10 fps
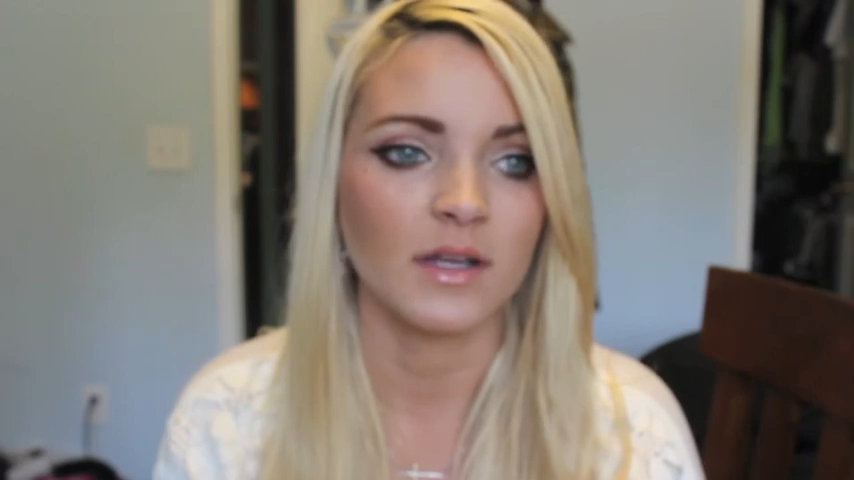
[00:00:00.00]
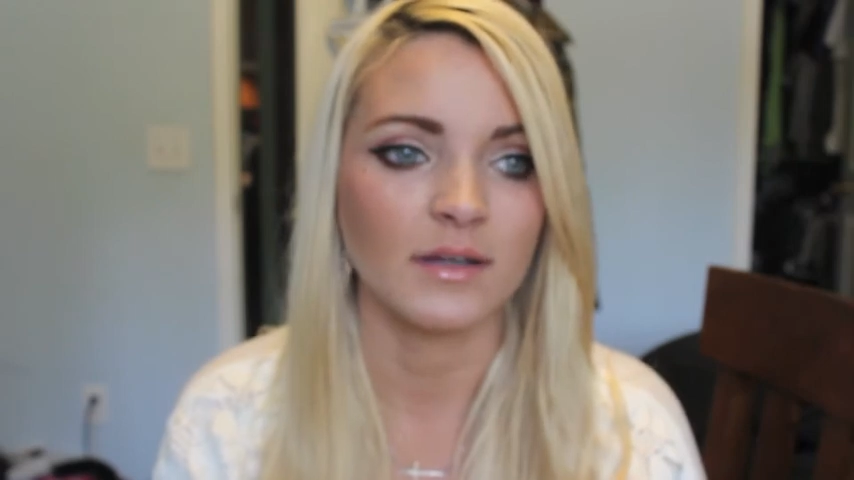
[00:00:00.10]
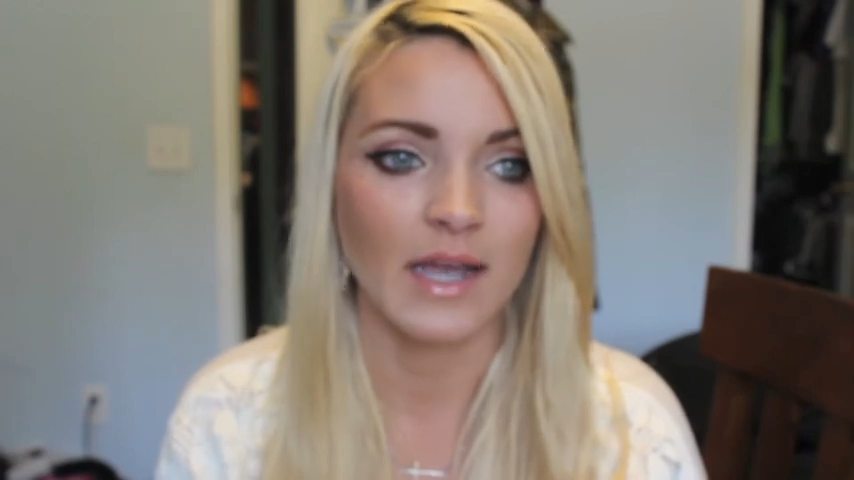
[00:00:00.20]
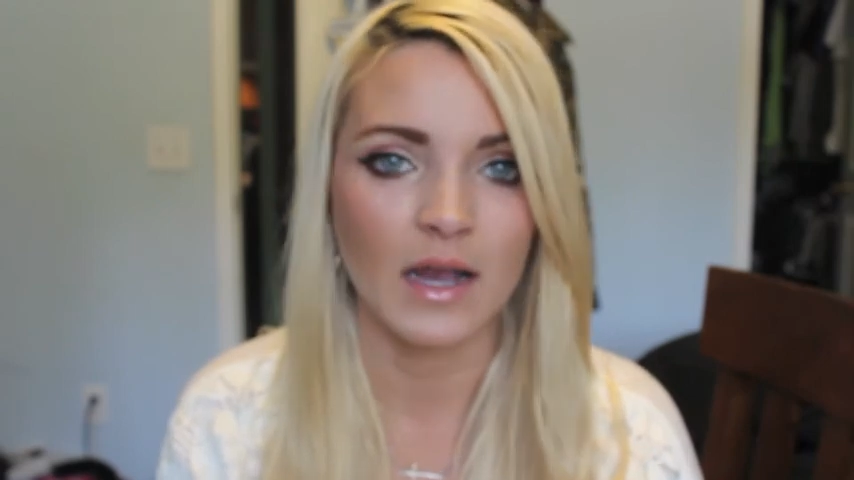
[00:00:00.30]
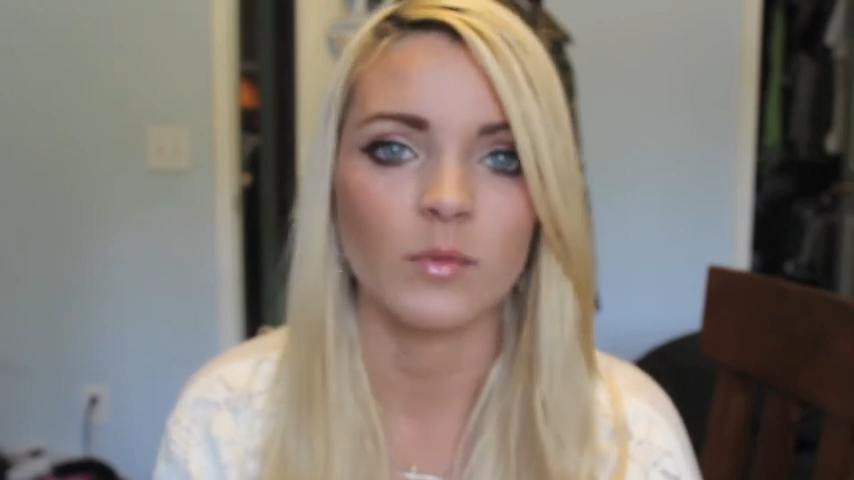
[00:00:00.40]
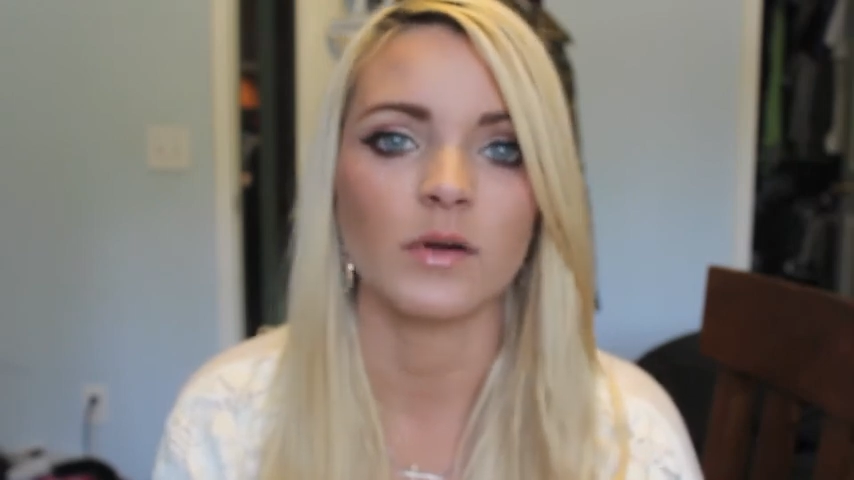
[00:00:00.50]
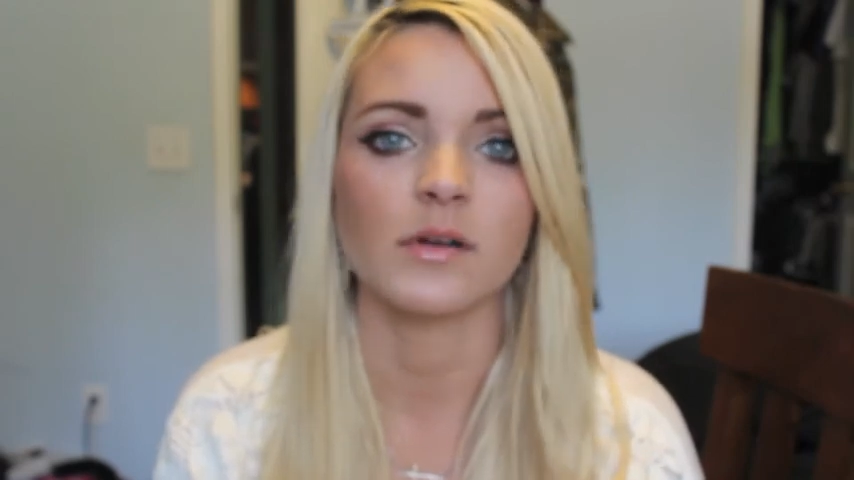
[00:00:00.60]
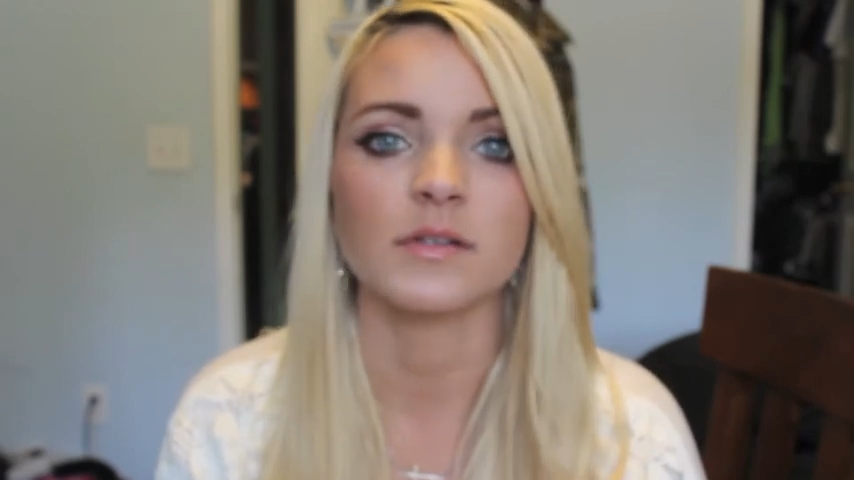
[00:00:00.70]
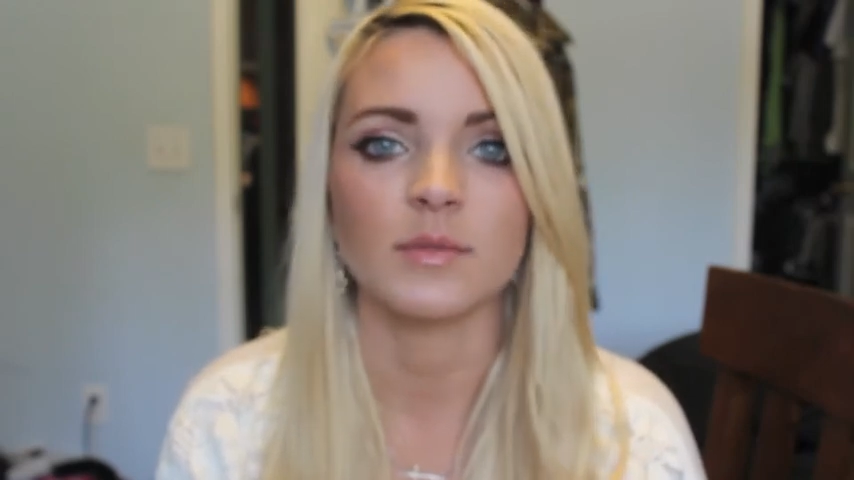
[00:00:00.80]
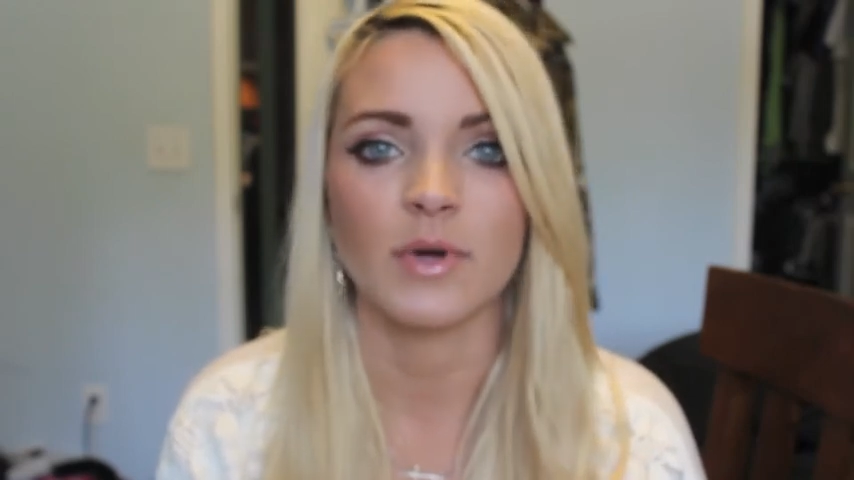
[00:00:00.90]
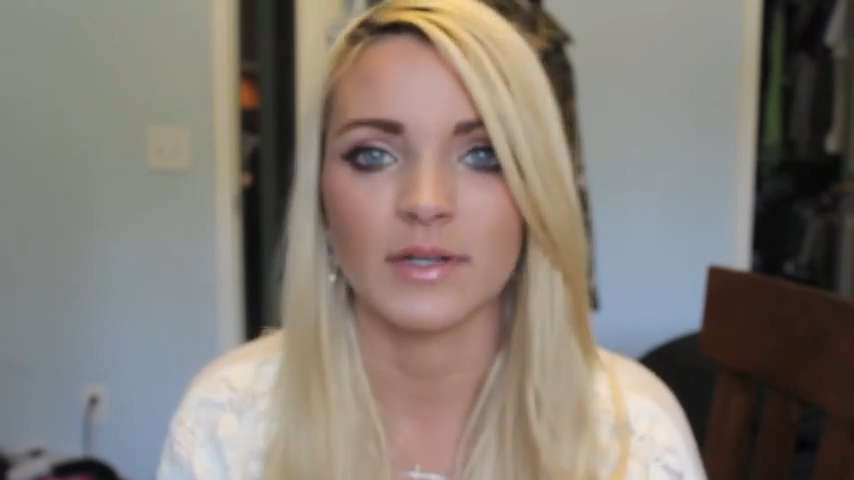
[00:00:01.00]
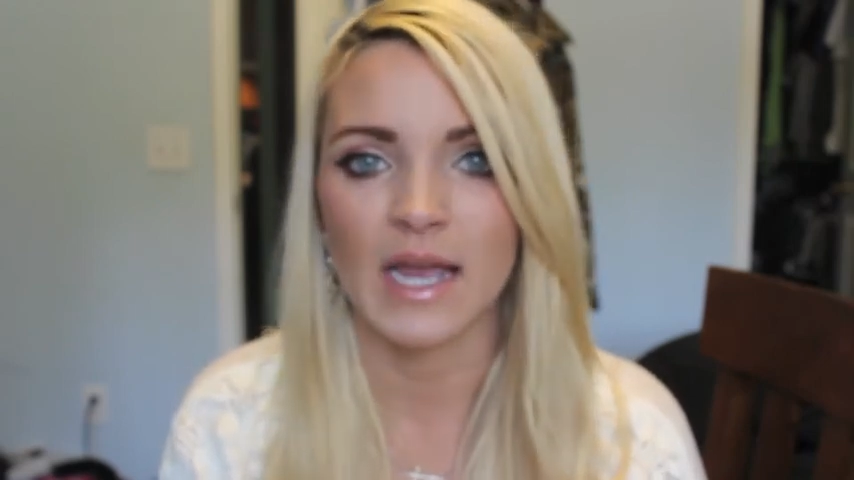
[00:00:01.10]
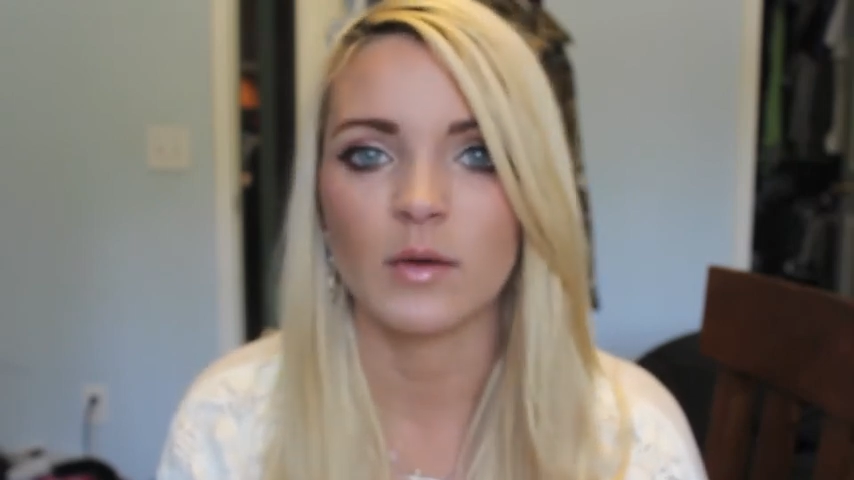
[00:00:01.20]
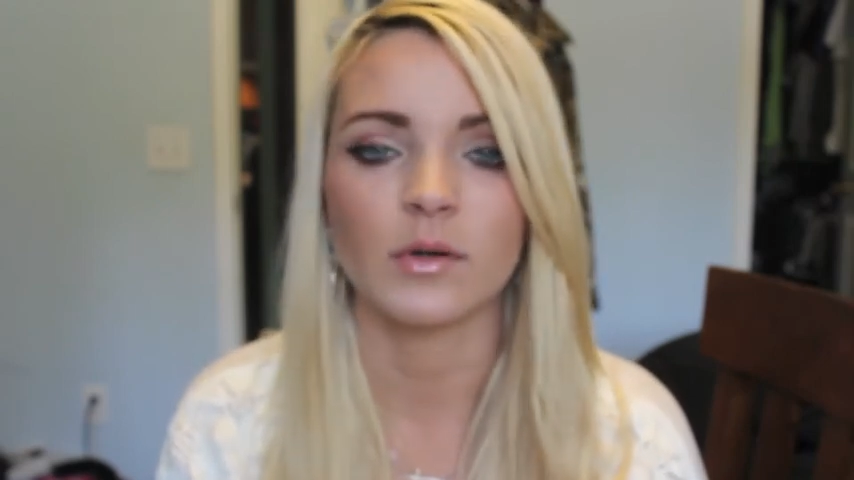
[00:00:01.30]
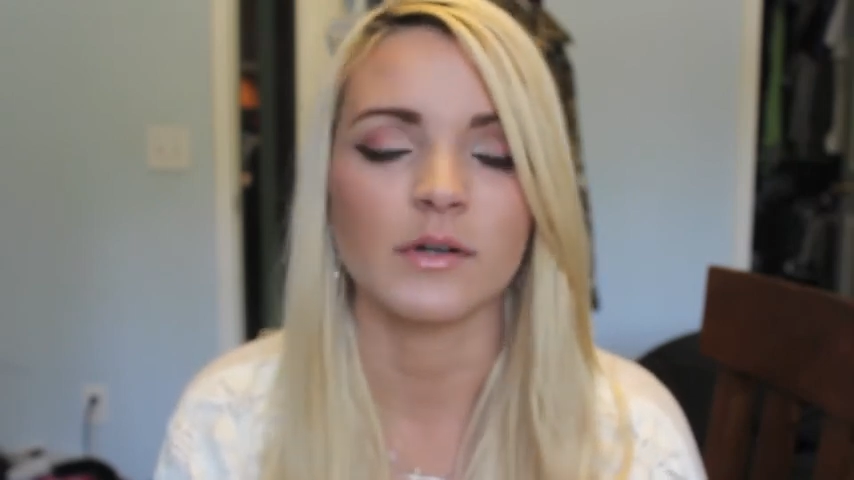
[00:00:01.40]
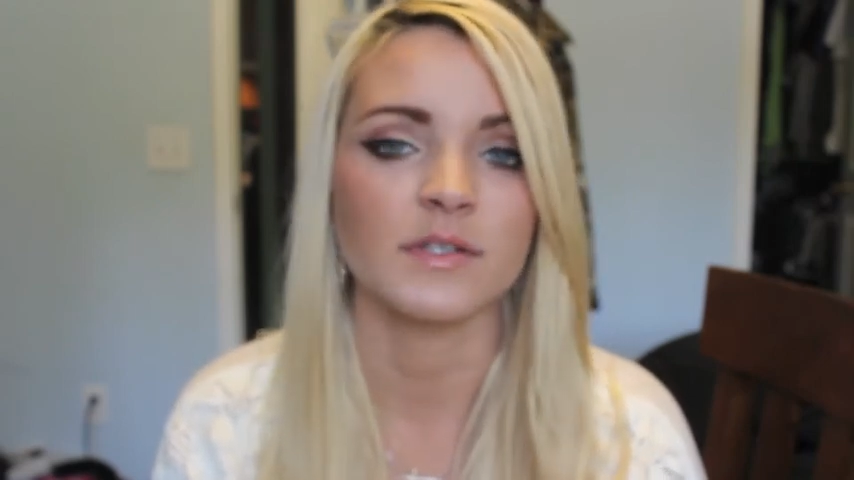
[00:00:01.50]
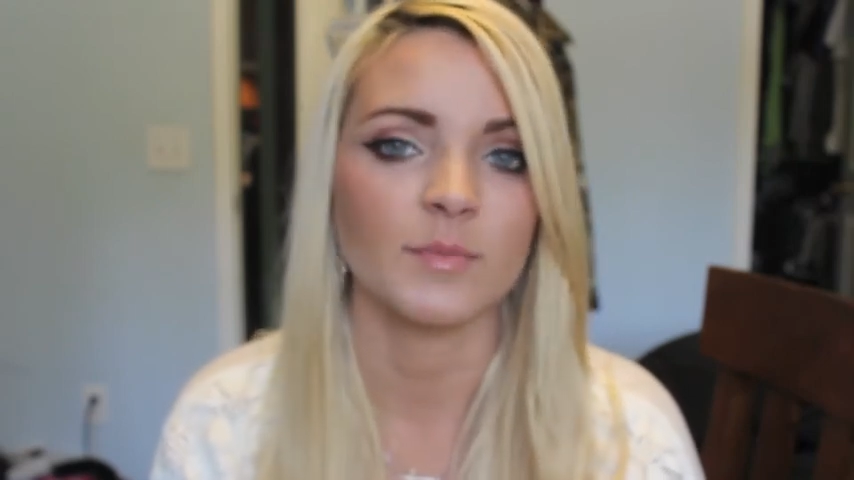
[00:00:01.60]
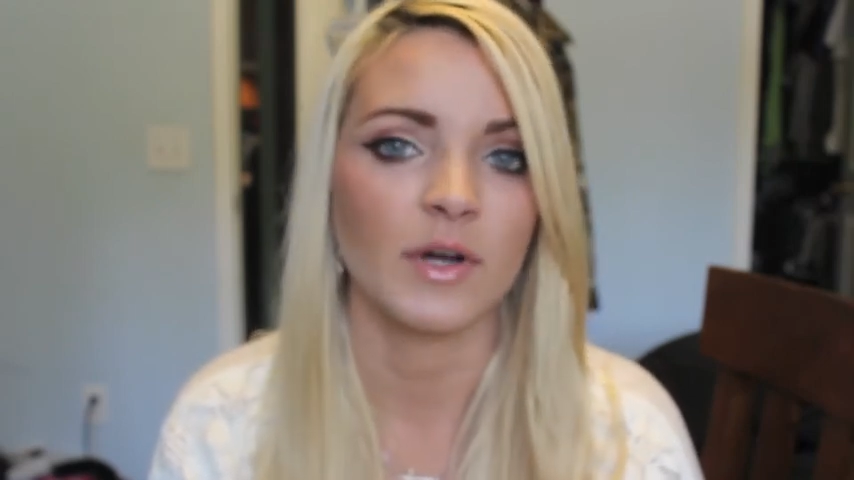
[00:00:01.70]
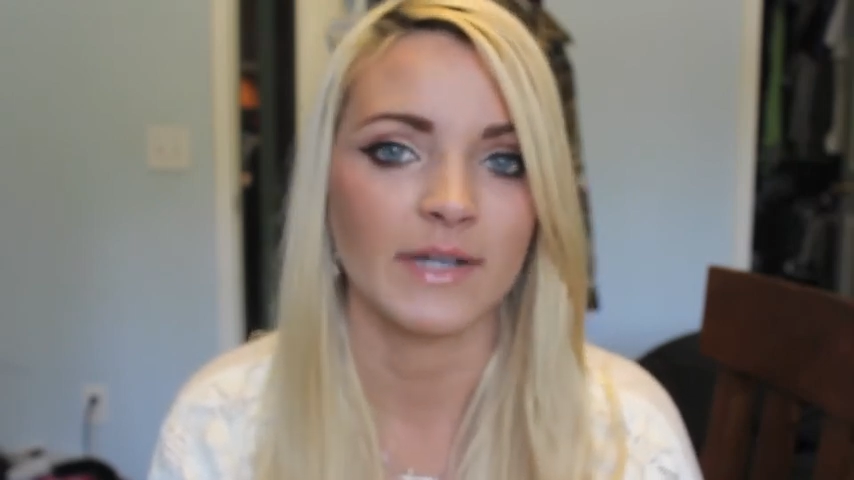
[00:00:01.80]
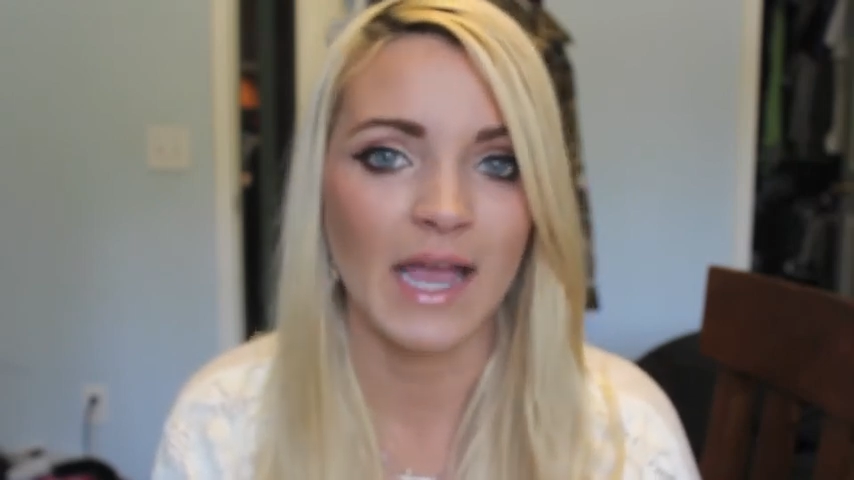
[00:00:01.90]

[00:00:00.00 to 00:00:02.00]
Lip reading: and hours upon hours upon